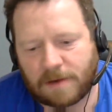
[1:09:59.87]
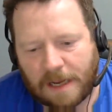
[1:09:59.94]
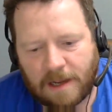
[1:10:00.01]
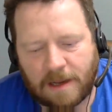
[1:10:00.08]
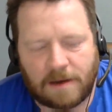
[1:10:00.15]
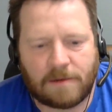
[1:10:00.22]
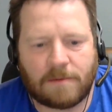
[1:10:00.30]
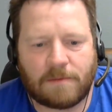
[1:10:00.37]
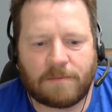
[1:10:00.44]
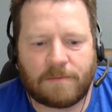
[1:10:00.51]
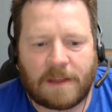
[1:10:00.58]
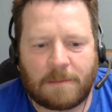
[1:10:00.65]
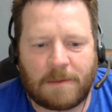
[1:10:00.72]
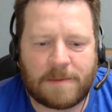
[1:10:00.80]
and
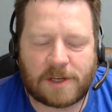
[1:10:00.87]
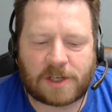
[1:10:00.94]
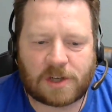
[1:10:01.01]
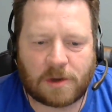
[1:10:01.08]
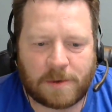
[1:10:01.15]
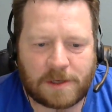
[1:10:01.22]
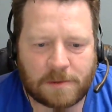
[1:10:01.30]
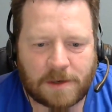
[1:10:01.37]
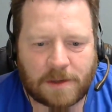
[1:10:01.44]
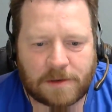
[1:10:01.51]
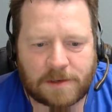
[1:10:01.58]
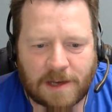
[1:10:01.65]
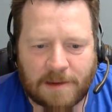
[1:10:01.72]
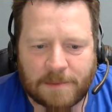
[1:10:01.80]
that may be a show we do another
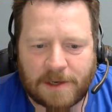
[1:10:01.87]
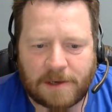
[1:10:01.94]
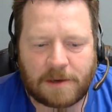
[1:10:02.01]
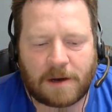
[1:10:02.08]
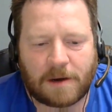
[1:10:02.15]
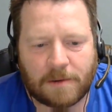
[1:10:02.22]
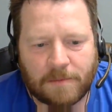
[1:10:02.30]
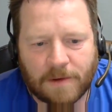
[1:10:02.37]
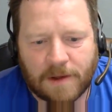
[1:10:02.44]
time, but you know,